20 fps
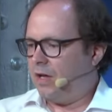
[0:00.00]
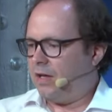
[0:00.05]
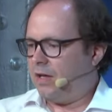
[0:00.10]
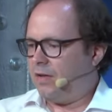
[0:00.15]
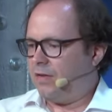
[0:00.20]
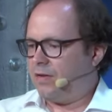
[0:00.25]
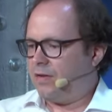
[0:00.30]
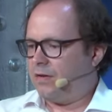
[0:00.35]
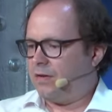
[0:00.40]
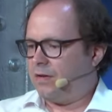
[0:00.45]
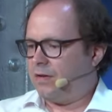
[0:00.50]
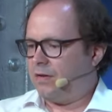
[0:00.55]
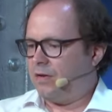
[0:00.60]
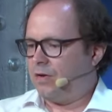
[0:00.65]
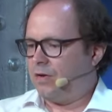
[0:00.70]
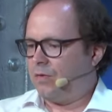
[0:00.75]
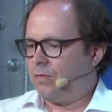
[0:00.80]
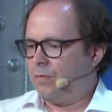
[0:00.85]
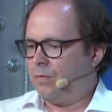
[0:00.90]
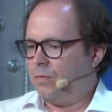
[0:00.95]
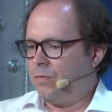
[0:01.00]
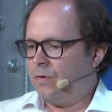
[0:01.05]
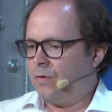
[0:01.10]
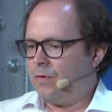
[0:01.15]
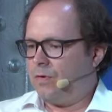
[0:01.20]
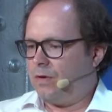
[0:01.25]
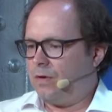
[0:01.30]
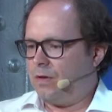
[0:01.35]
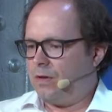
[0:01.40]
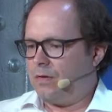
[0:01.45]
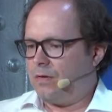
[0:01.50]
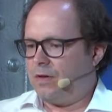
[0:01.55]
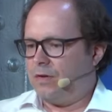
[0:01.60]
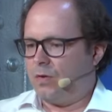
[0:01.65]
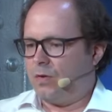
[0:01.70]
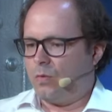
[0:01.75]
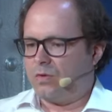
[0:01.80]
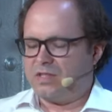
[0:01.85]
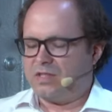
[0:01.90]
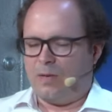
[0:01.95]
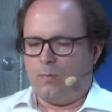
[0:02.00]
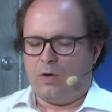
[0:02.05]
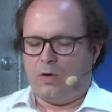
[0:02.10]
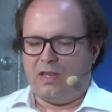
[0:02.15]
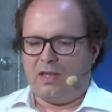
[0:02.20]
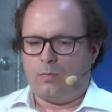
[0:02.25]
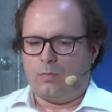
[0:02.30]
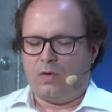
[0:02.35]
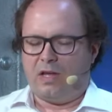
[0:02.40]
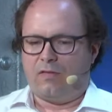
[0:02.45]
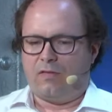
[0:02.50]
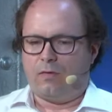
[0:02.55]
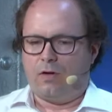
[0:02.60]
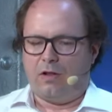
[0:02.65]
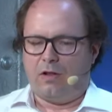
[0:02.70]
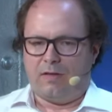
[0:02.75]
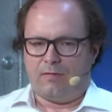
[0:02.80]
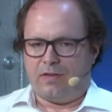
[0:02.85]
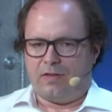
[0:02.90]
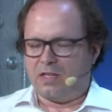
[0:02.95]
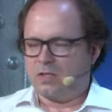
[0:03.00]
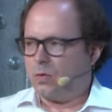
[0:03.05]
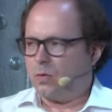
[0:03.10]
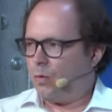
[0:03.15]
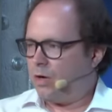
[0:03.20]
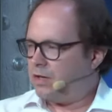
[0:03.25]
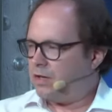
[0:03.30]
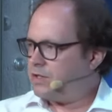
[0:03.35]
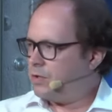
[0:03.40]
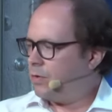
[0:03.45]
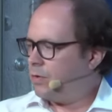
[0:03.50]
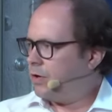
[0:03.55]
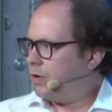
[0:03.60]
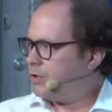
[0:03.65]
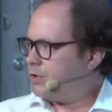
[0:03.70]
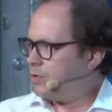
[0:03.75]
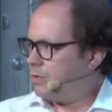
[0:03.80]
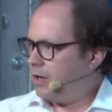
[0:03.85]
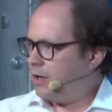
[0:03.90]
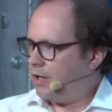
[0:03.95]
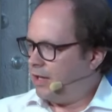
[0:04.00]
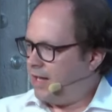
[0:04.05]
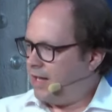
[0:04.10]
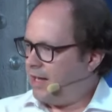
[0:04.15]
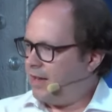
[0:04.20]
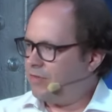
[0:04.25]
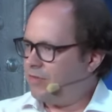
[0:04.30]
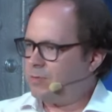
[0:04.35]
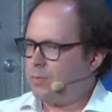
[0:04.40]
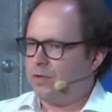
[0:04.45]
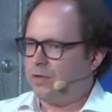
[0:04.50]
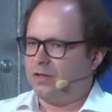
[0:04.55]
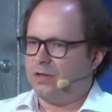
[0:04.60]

in the same way that we all have things we want to do in our lives.